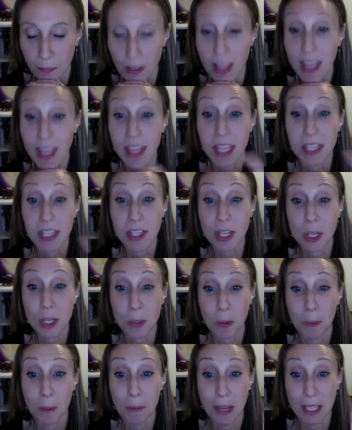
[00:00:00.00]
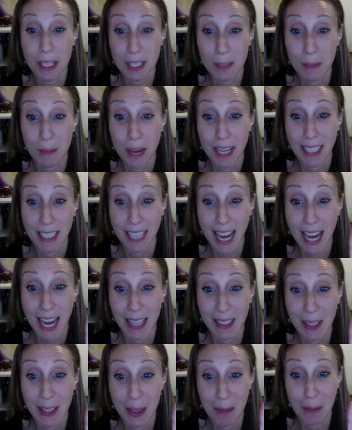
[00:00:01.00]
This is what makes
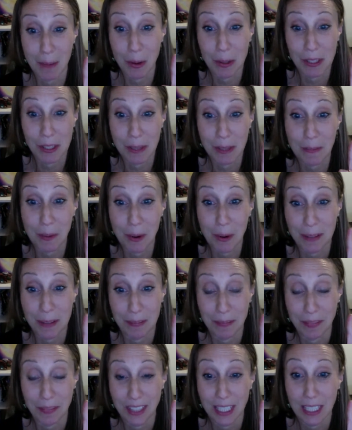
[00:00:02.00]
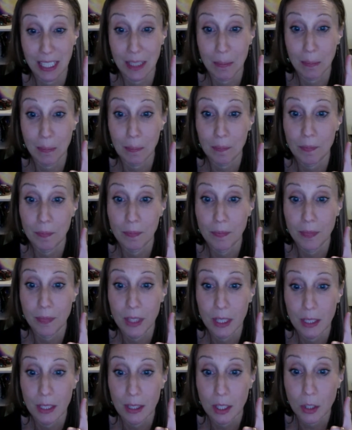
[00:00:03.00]
mankind the most important
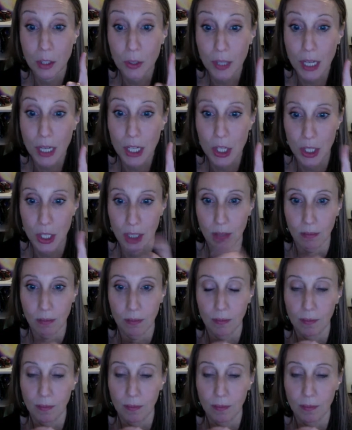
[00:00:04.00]
creation.